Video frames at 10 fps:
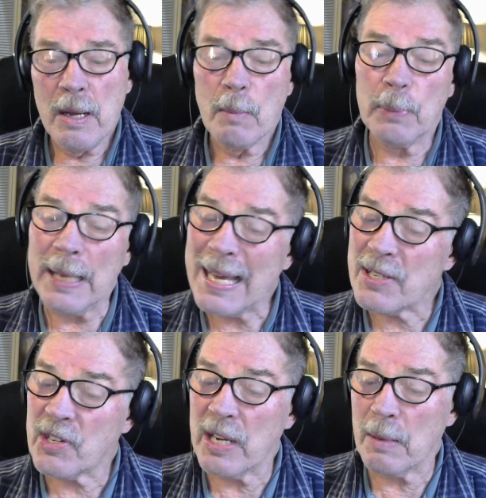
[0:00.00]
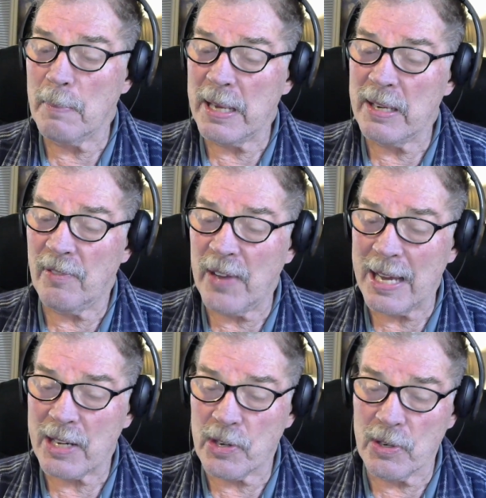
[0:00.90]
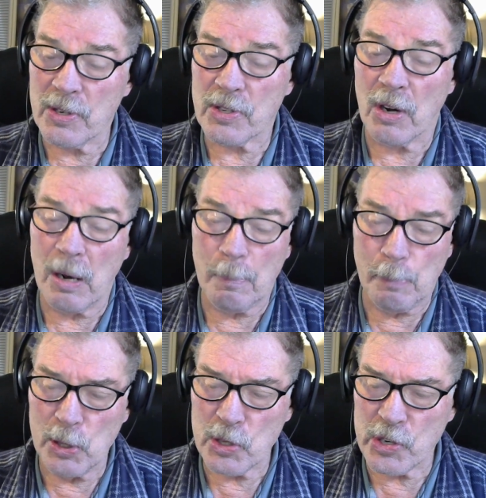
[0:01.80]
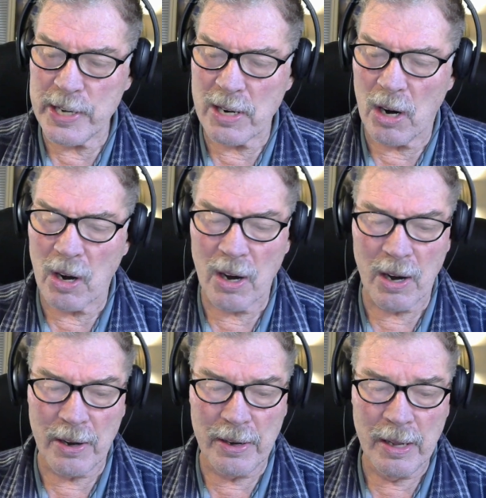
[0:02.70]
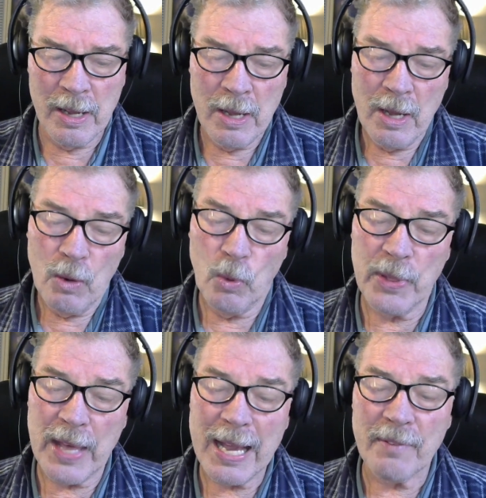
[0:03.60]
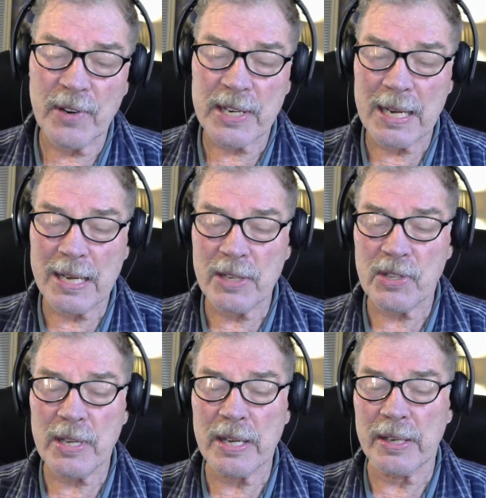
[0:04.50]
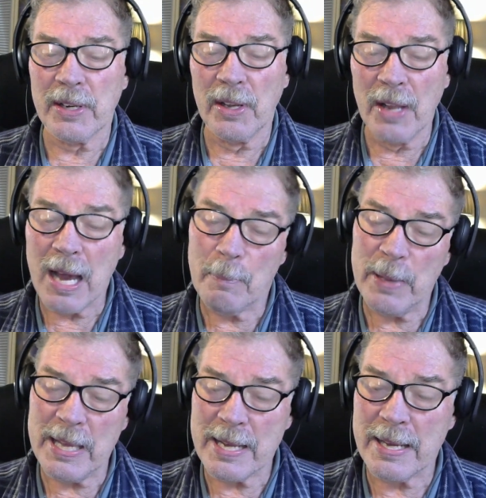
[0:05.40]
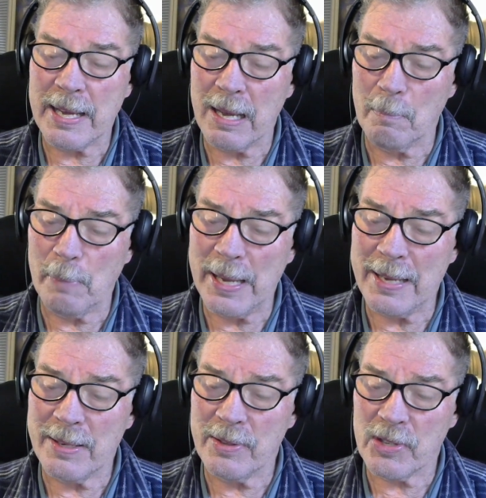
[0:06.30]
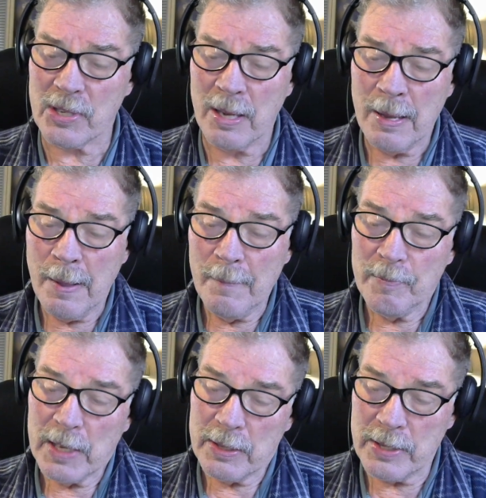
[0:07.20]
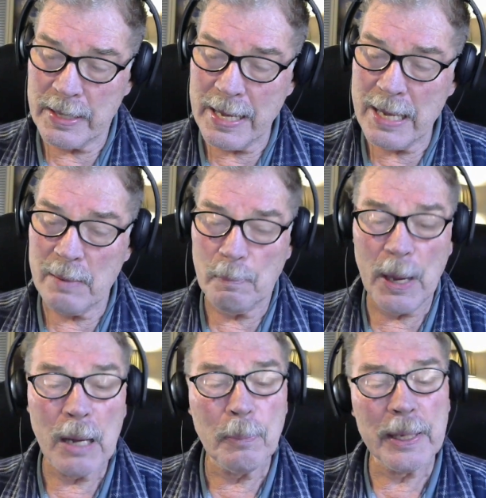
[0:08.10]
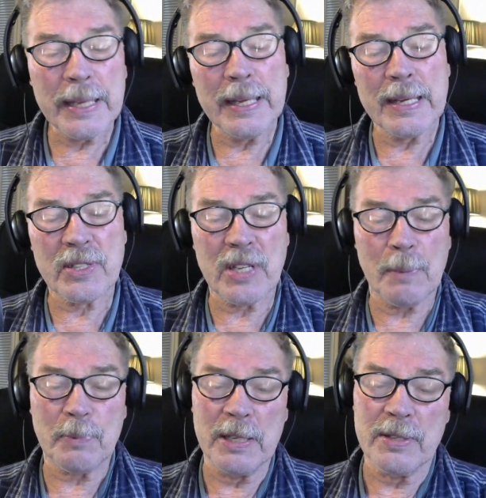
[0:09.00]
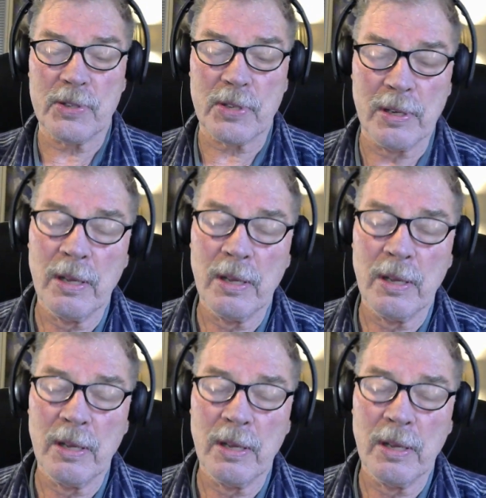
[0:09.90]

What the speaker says: Plastic manufacturers are pushing hard with advertising and lobbying campaigns to gain public acceptance